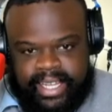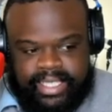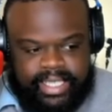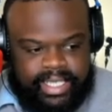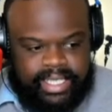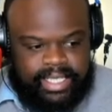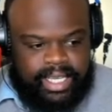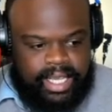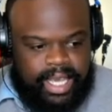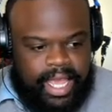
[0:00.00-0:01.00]
into this?
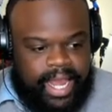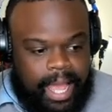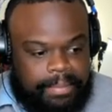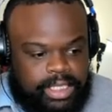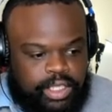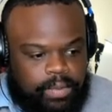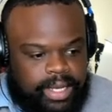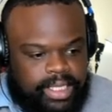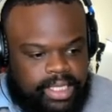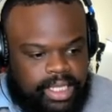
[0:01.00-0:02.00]
And I'm assuming
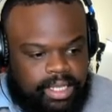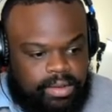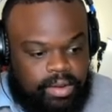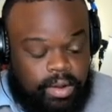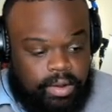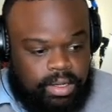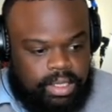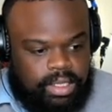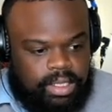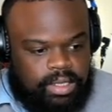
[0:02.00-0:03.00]
this is a little girl,
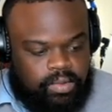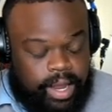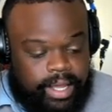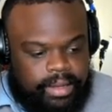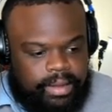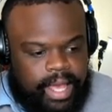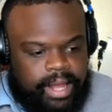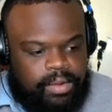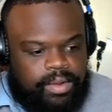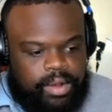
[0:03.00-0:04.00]
right? I
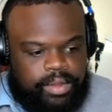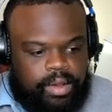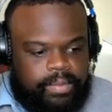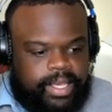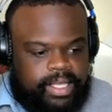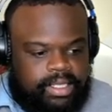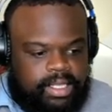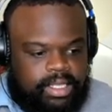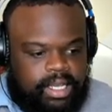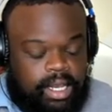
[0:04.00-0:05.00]
don't know though, because
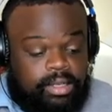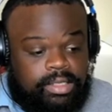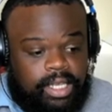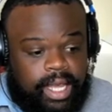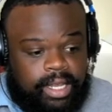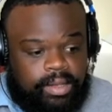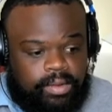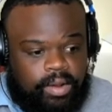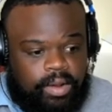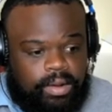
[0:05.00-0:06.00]
the clothes look like a little
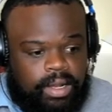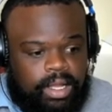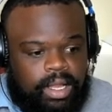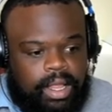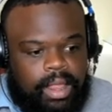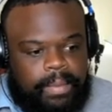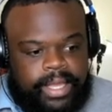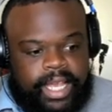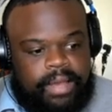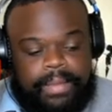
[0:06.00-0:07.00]
girl, but
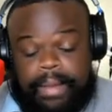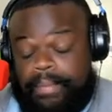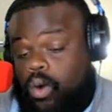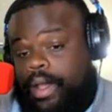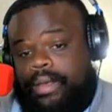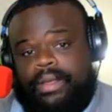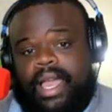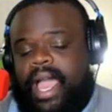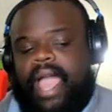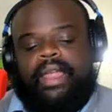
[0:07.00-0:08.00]
that could be a boy.
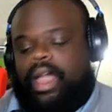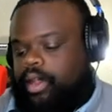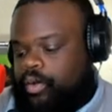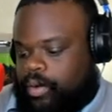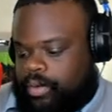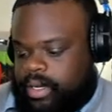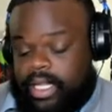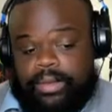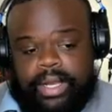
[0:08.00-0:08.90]
I, I, I don't know. Doesn't